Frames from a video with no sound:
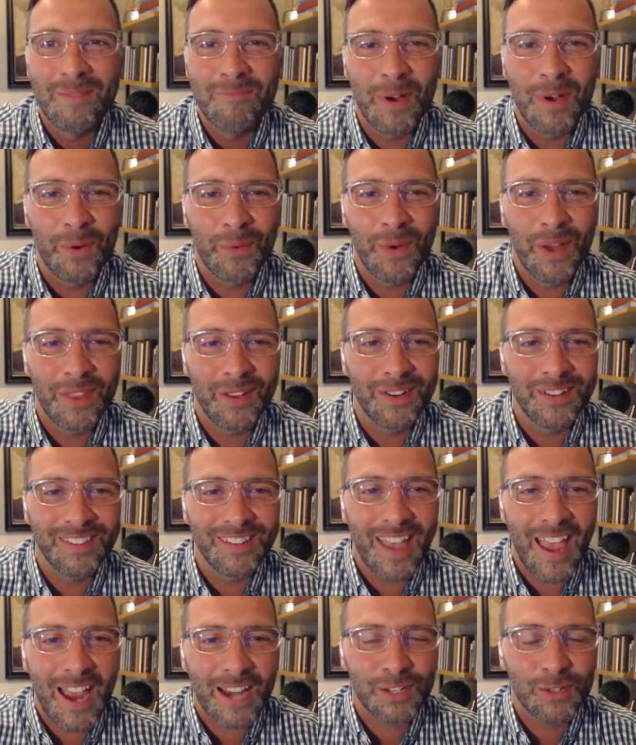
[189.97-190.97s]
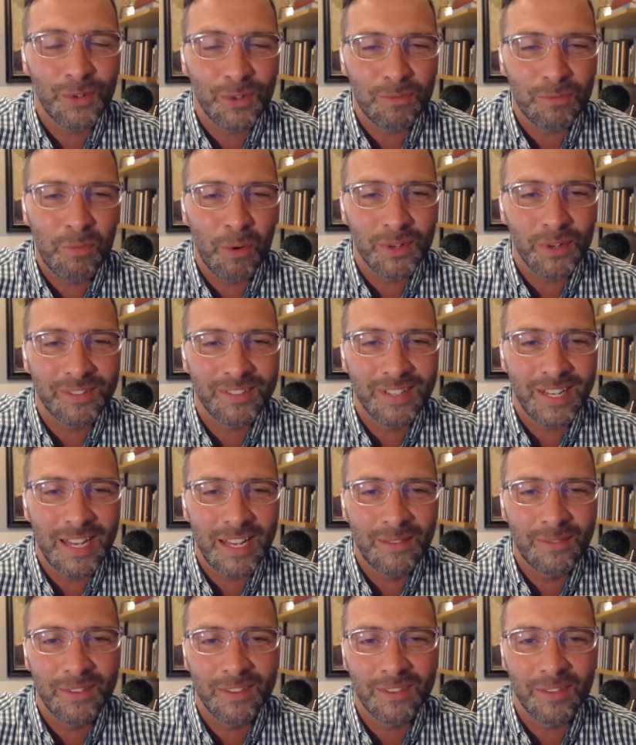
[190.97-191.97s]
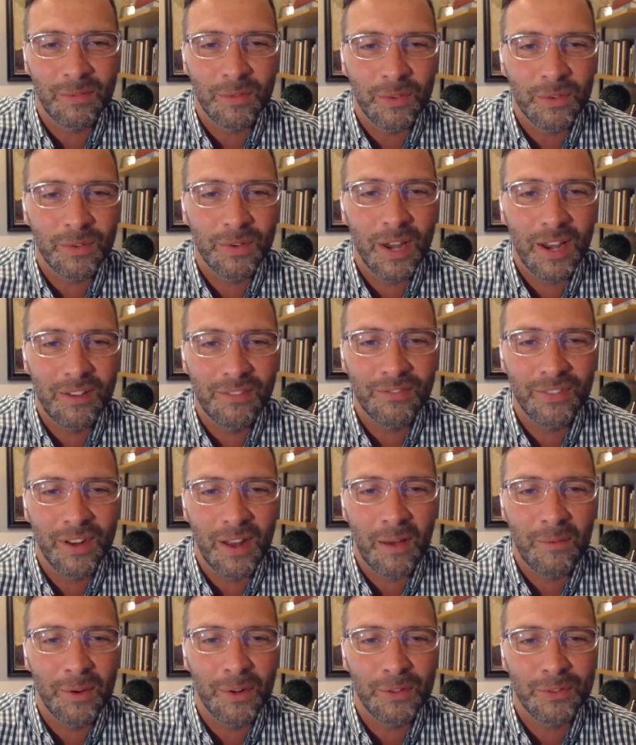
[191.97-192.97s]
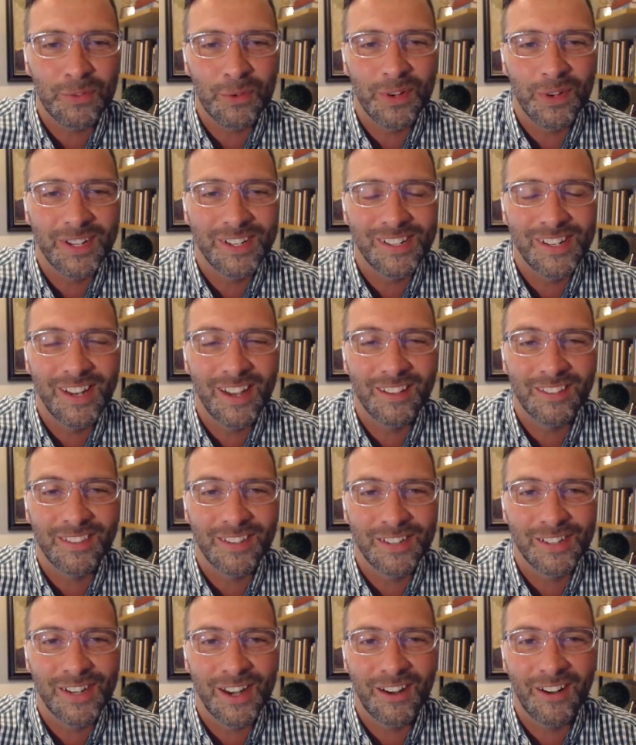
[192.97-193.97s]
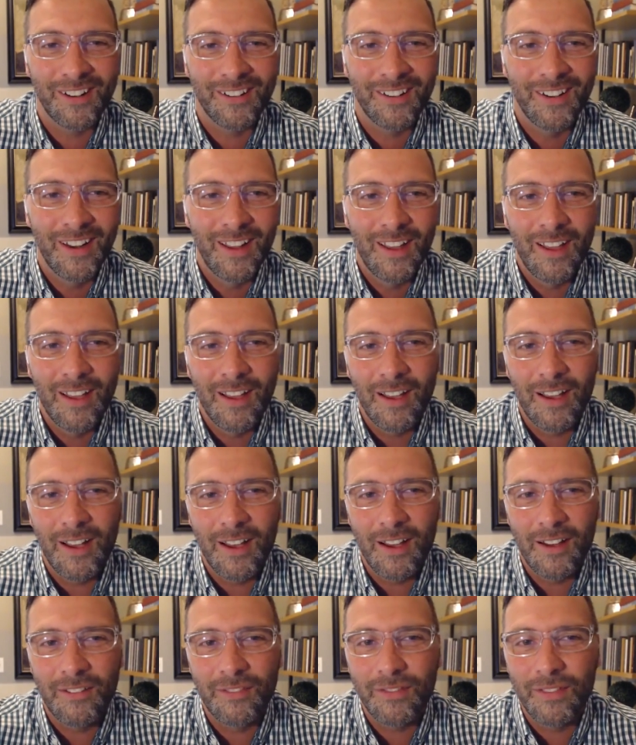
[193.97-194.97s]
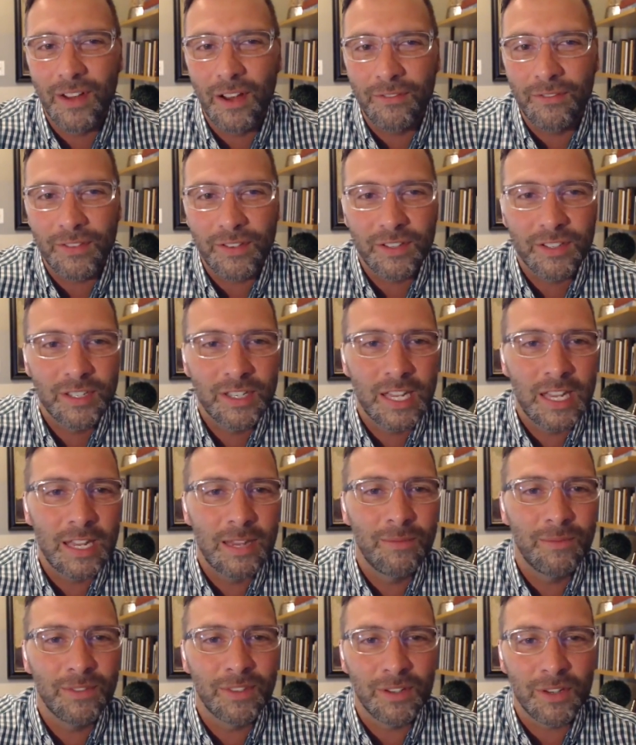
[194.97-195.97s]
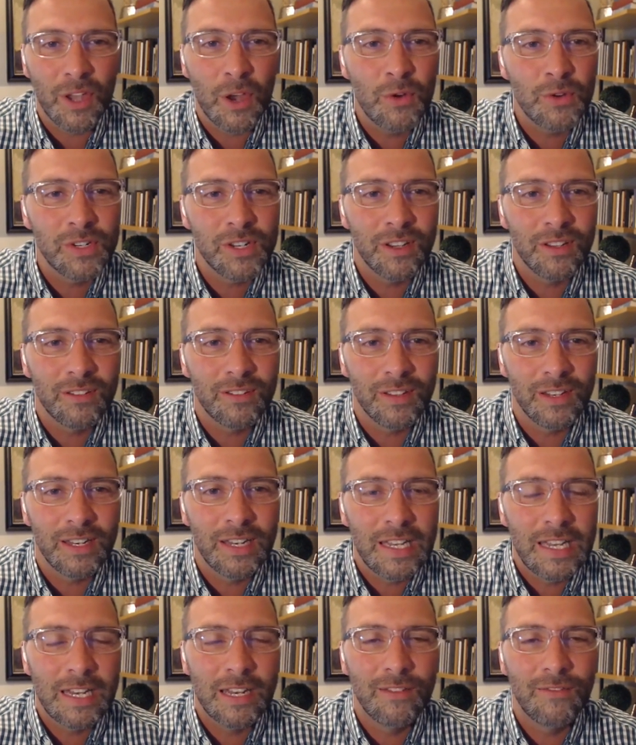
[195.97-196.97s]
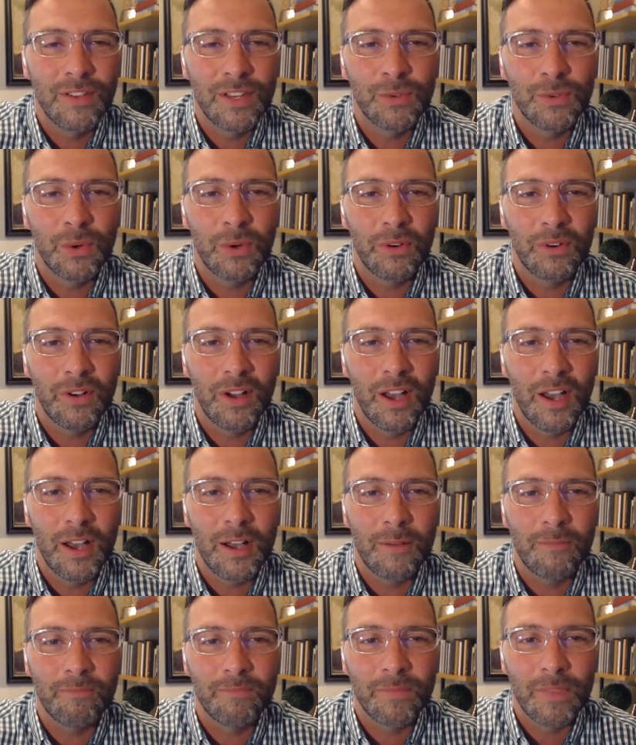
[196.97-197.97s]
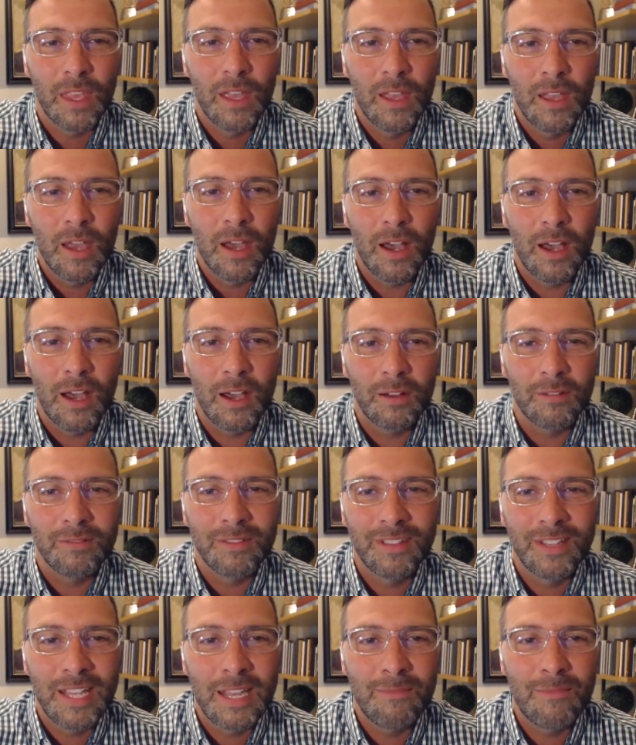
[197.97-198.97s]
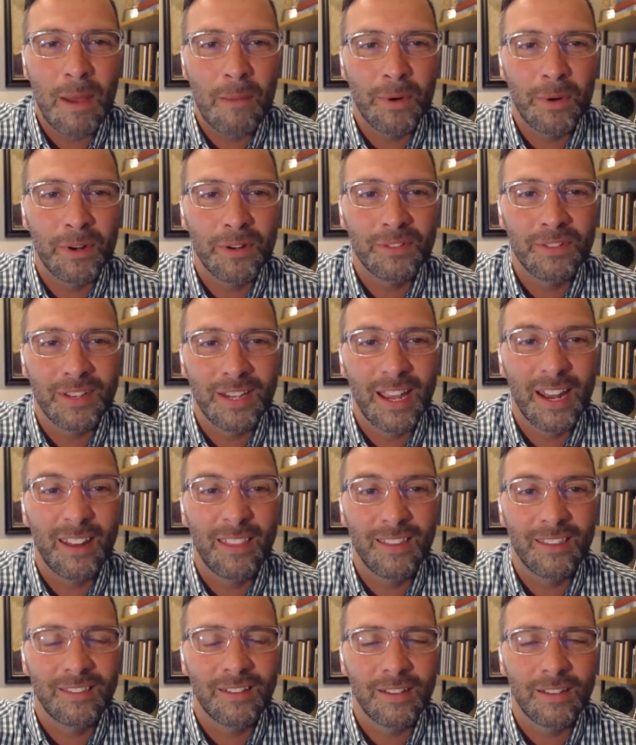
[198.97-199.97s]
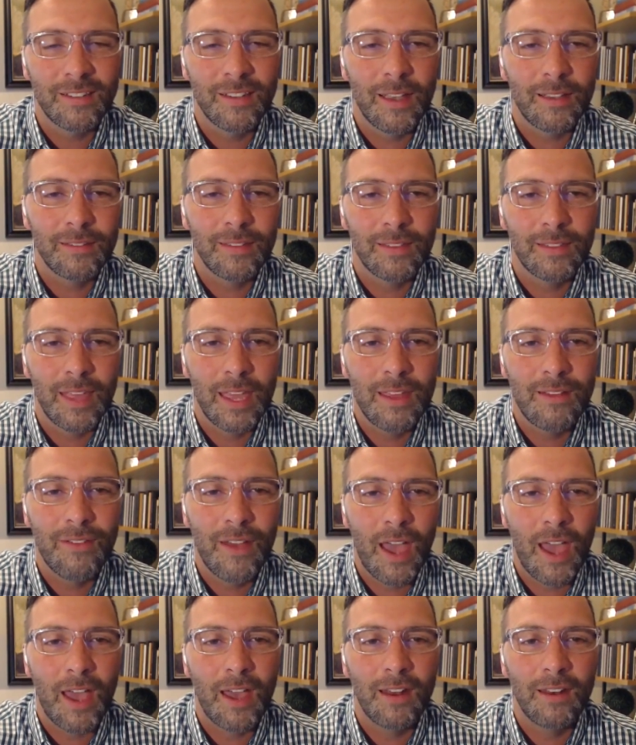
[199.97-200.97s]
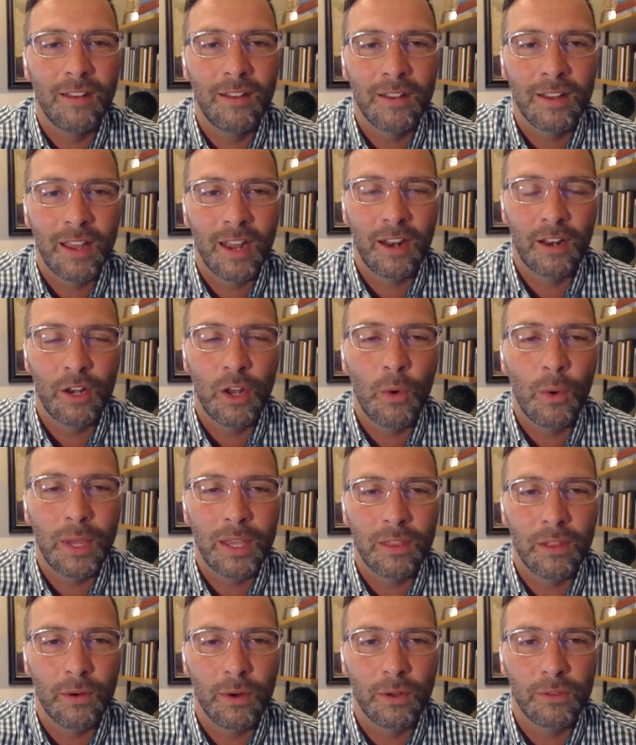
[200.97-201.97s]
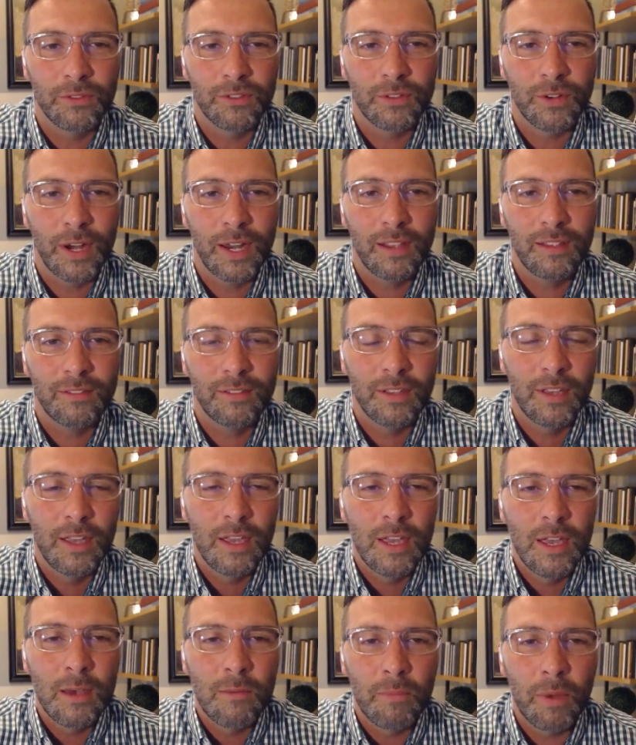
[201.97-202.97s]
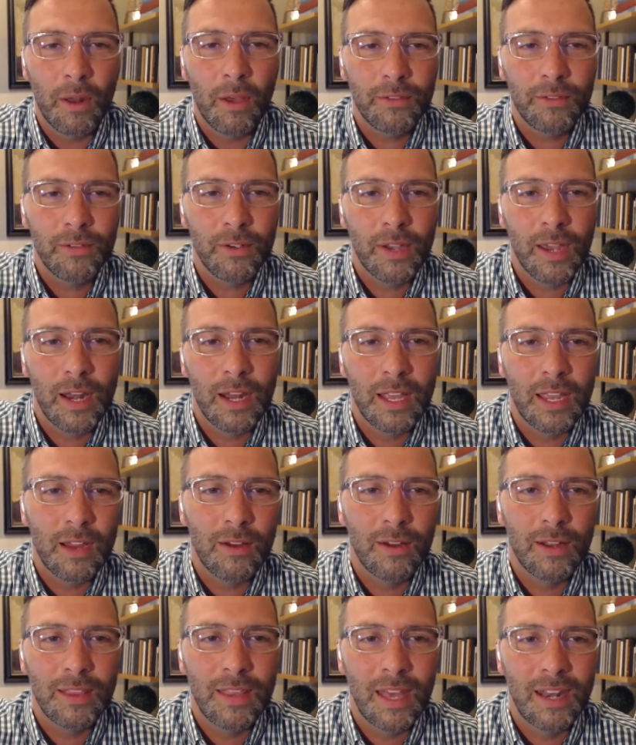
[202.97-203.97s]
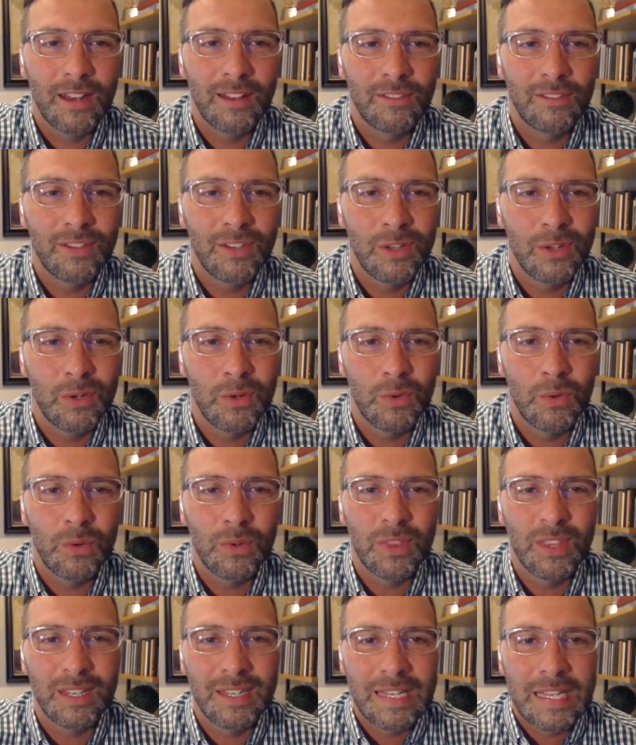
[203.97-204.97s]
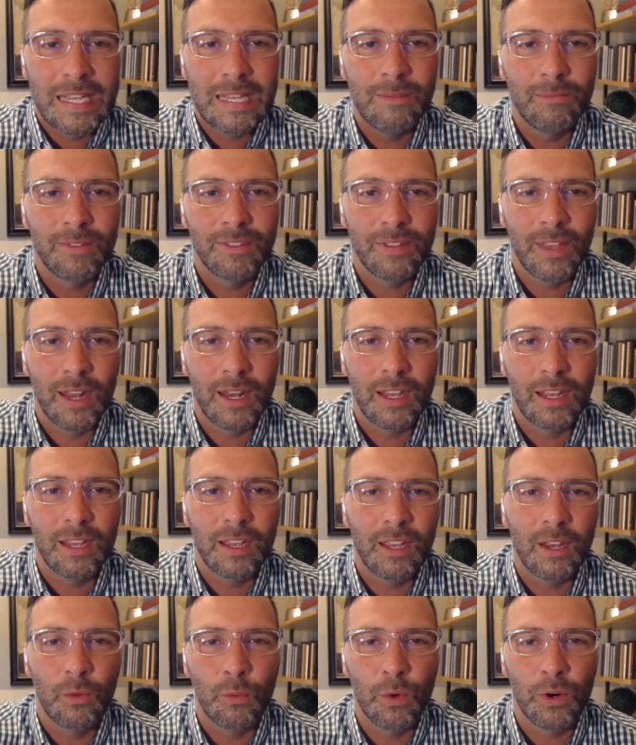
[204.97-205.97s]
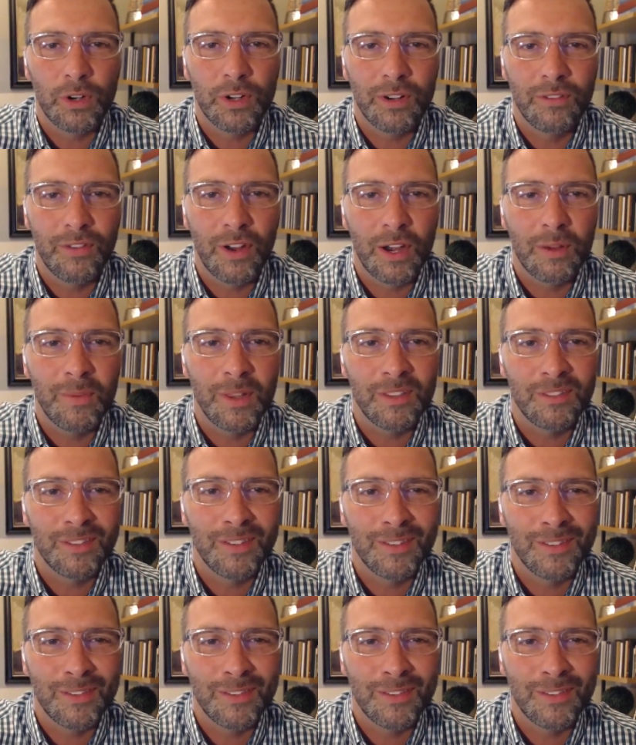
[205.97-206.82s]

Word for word: But whether it's actual sports teams and some great phenomenal stories she has to share of of teams and coaches and individual um, uh, team members and kind of the success that they've had, kind of knowing their own strengths, but also kind of carrying that into the team setting in work environments.